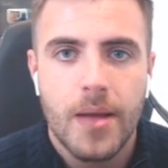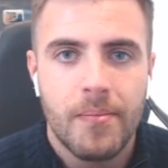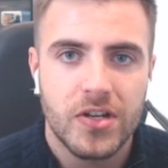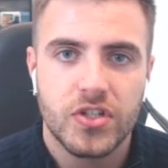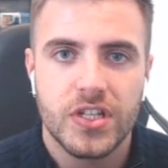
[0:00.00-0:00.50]

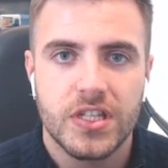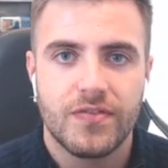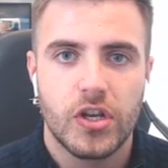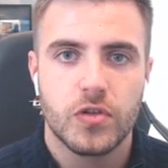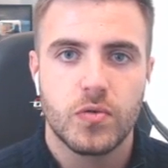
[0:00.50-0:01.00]
mentioned in this
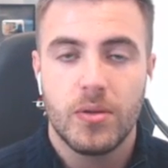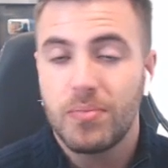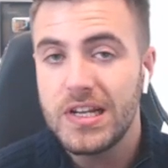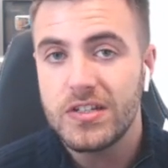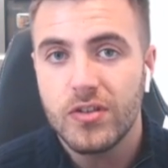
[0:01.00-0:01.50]
video as well, then
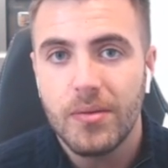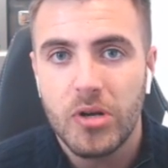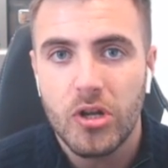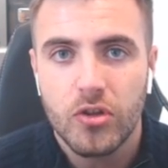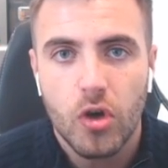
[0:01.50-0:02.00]
please do let me
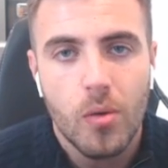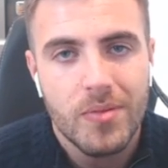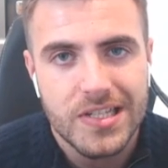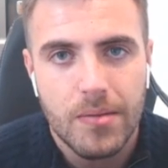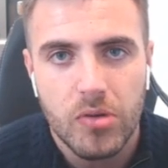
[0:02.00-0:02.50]
know in the
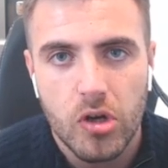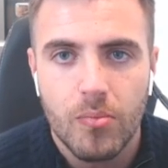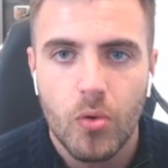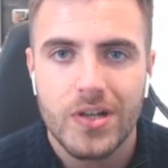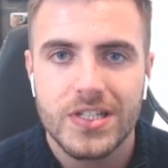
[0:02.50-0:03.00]
comments down below.
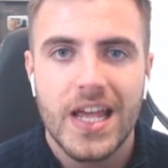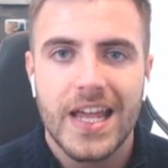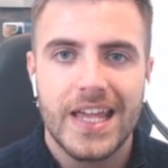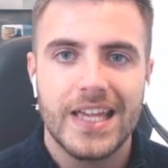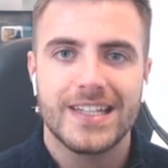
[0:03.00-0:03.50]
I'm always
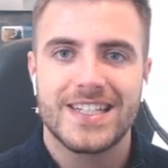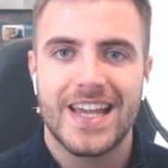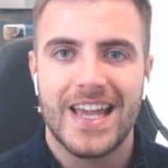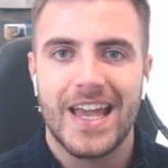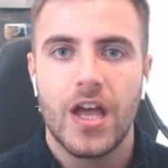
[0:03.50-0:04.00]
eager to
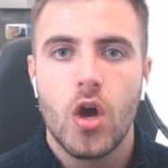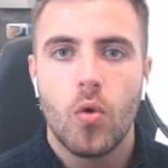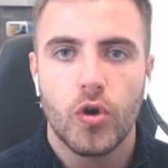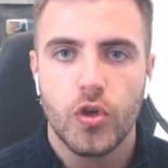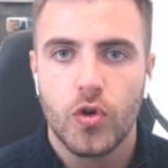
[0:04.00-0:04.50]
hear
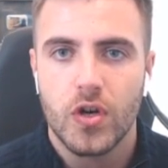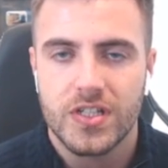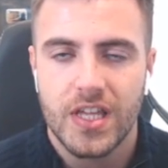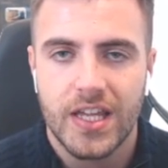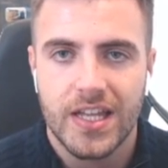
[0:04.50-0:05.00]
what you guys
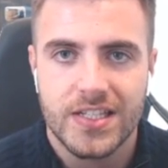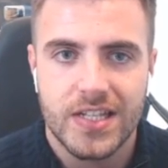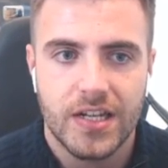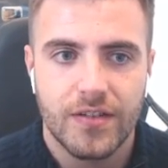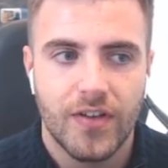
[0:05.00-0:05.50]
think
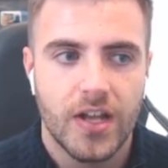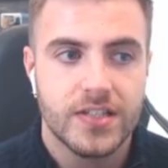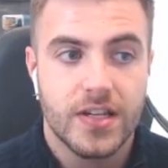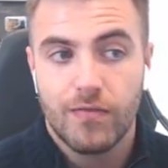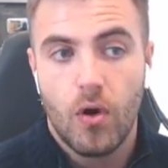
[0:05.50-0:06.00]
instead of uh,
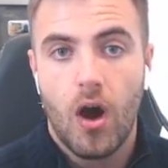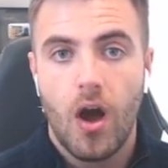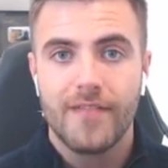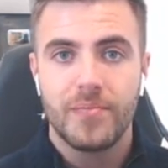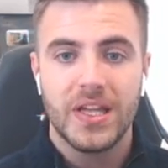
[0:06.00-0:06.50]
instead of what
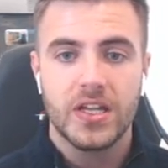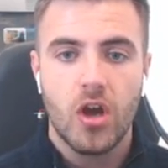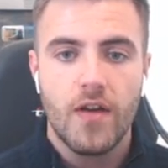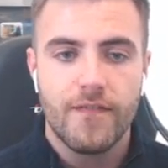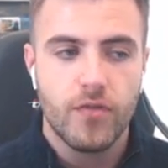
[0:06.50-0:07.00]
I've been
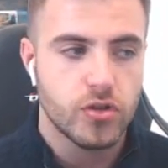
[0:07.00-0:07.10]
going for.